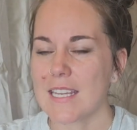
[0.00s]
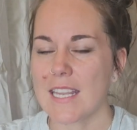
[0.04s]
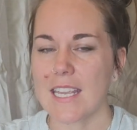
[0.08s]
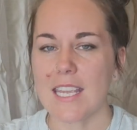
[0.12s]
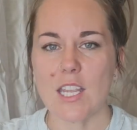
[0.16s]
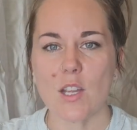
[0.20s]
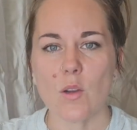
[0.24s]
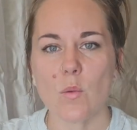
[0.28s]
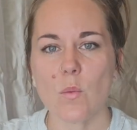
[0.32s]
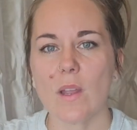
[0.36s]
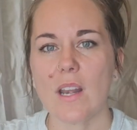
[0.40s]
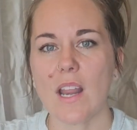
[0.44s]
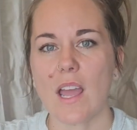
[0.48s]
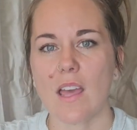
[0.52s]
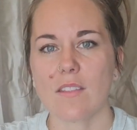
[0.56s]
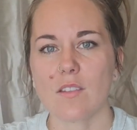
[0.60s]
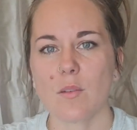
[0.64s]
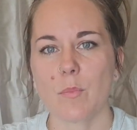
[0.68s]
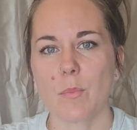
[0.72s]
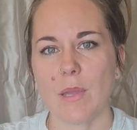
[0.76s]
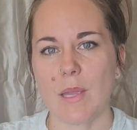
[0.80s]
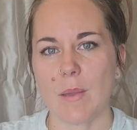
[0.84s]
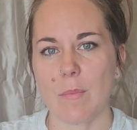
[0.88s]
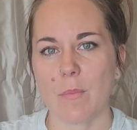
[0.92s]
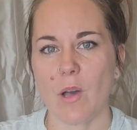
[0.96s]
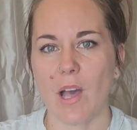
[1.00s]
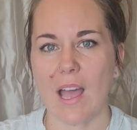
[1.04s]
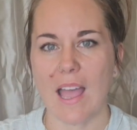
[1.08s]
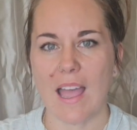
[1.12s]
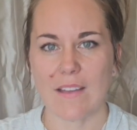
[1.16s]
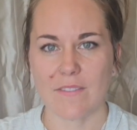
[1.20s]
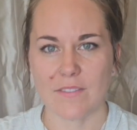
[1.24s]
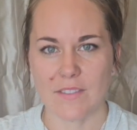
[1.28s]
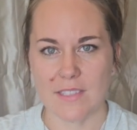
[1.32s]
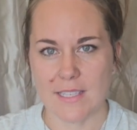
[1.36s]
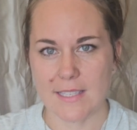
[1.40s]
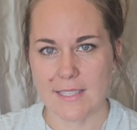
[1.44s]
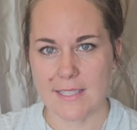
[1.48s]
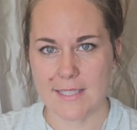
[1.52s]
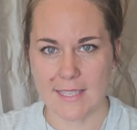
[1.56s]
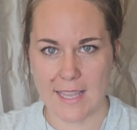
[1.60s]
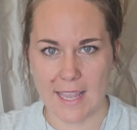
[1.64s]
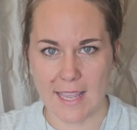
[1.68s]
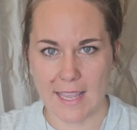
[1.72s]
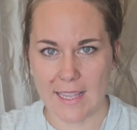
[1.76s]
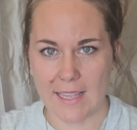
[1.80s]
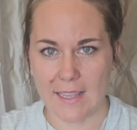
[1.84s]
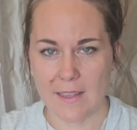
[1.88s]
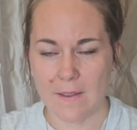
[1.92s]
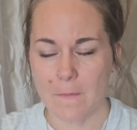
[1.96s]
hear what other people have to
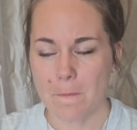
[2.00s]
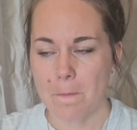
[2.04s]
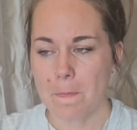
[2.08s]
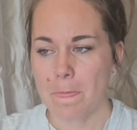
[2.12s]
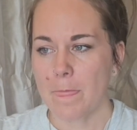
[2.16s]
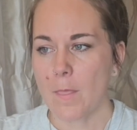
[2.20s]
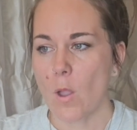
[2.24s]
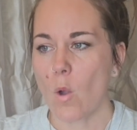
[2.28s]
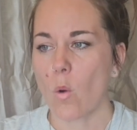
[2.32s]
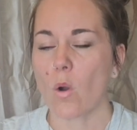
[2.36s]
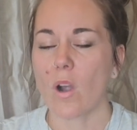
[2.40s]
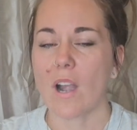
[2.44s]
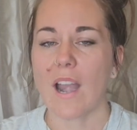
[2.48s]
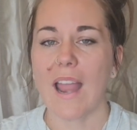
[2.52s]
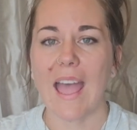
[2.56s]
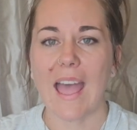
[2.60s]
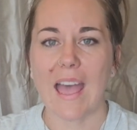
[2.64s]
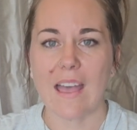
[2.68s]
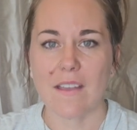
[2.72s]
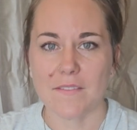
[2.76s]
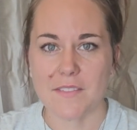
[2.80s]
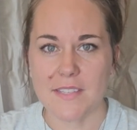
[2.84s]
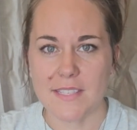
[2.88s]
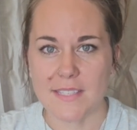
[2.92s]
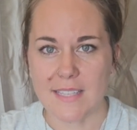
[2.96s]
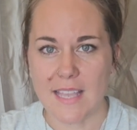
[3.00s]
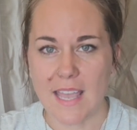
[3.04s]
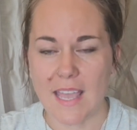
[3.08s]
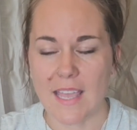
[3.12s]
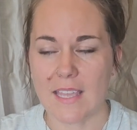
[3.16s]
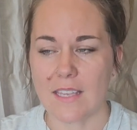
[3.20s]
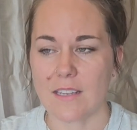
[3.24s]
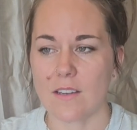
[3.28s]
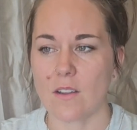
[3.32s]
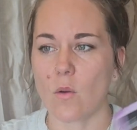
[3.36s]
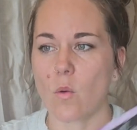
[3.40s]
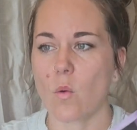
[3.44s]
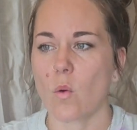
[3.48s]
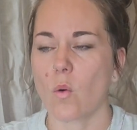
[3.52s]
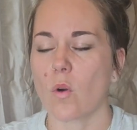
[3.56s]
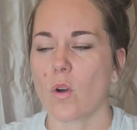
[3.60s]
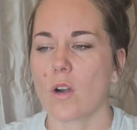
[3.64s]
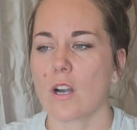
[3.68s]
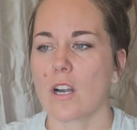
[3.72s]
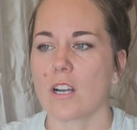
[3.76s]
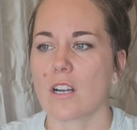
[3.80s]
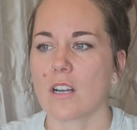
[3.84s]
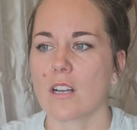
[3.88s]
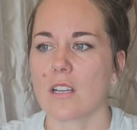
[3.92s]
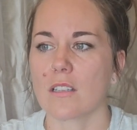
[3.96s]
say or have said,
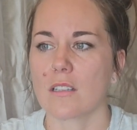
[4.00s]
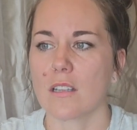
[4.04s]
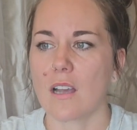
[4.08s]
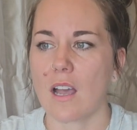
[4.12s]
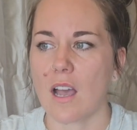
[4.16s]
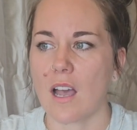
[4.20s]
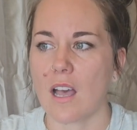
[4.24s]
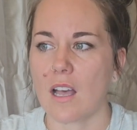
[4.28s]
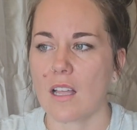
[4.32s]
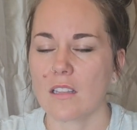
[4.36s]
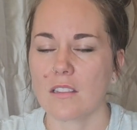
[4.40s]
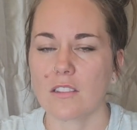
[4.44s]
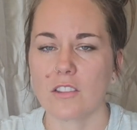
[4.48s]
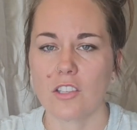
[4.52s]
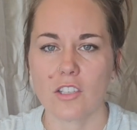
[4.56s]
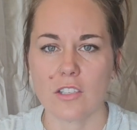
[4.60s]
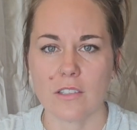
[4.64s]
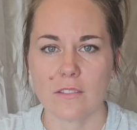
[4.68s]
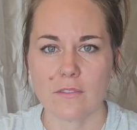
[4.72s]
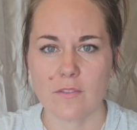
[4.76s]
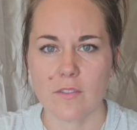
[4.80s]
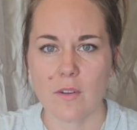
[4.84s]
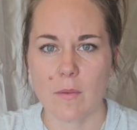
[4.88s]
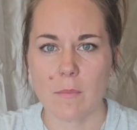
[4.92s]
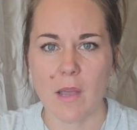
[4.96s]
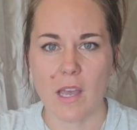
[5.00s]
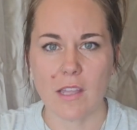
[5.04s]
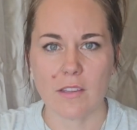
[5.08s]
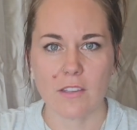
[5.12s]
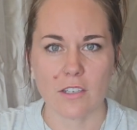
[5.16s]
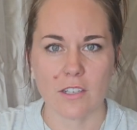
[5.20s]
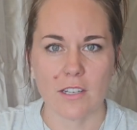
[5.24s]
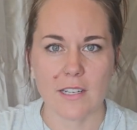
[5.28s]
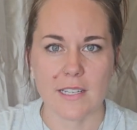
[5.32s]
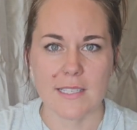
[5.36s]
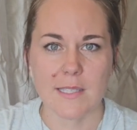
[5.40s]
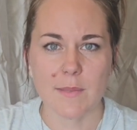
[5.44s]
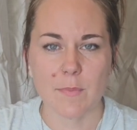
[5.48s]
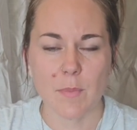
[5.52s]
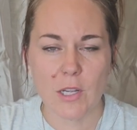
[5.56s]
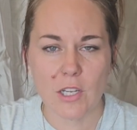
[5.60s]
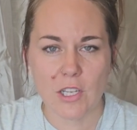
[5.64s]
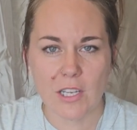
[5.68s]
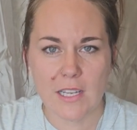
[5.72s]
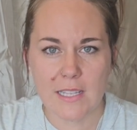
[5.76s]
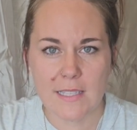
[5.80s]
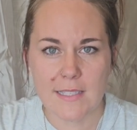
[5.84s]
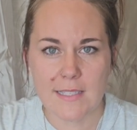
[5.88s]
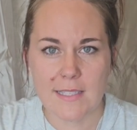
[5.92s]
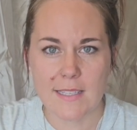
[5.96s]
or learn from other
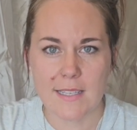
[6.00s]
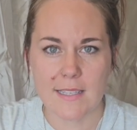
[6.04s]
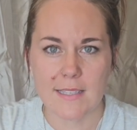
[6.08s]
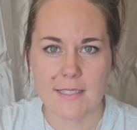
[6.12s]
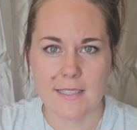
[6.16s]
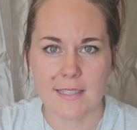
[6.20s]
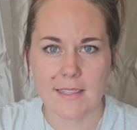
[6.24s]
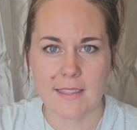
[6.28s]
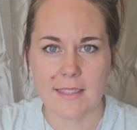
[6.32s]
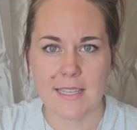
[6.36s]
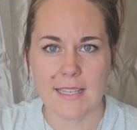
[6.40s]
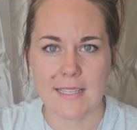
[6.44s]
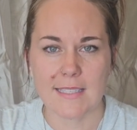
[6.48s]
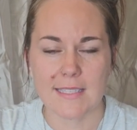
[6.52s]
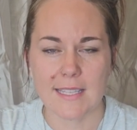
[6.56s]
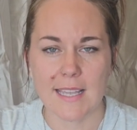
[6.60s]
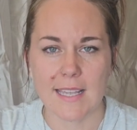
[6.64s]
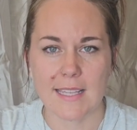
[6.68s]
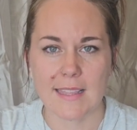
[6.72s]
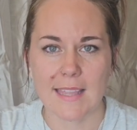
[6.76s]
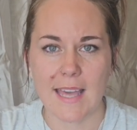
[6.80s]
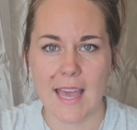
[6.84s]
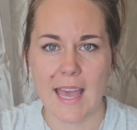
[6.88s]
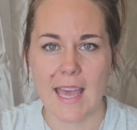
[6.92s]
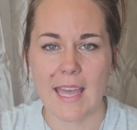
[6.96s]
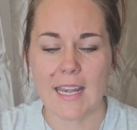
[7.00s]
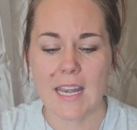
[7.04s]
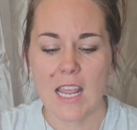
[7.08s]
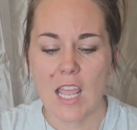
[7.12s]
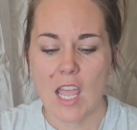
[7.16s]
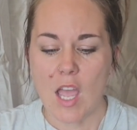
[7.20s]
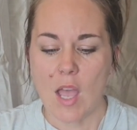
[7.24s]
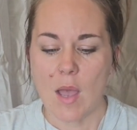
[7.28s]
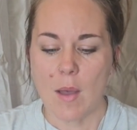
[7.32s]
experiences and things like that.